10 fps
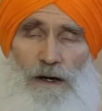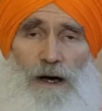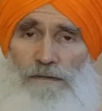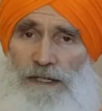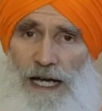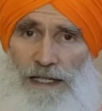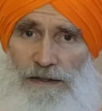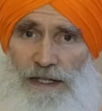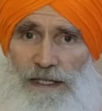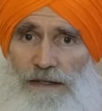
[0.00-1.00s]
often I
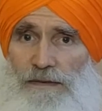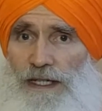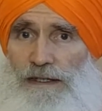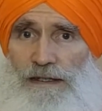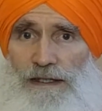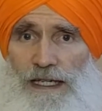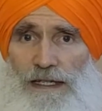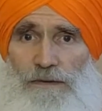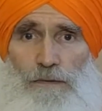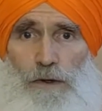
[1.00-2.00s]
think of it
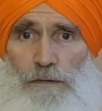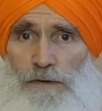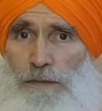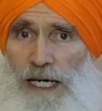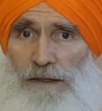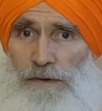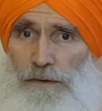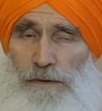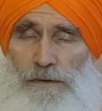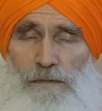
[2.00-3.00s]
in the form of my
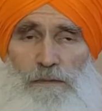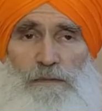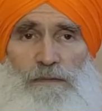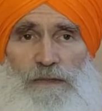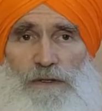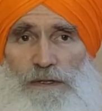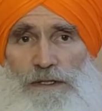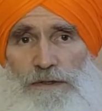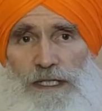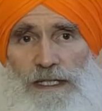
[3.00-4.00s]
guru,
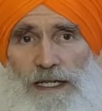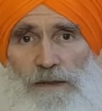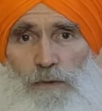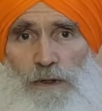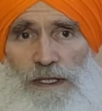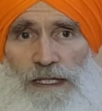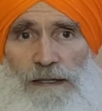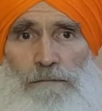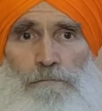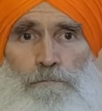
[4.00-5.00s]
Sri Ananda Murti,